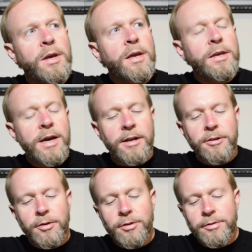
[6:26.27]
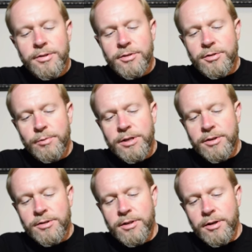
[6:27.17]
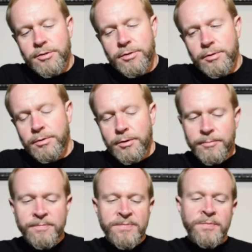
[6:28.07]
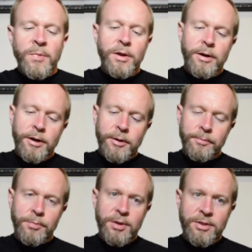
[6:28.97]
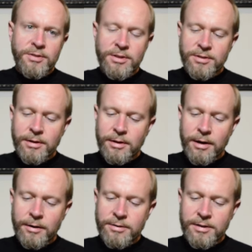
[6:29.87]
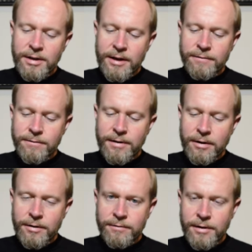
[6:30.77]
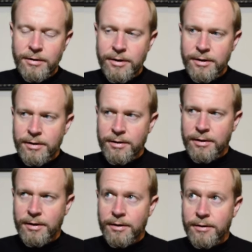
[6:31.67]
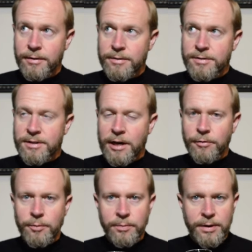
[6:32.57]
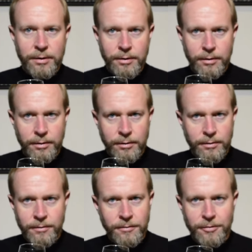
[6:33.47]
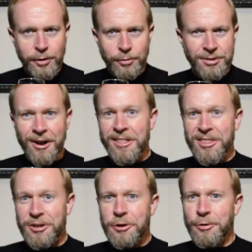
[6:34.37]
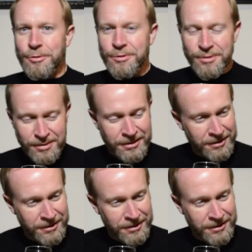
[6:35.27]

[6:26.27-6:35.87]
Yeah, no, there is a sweetness there too. But this is, I'd say, a very, very sour, bitter note on the nose.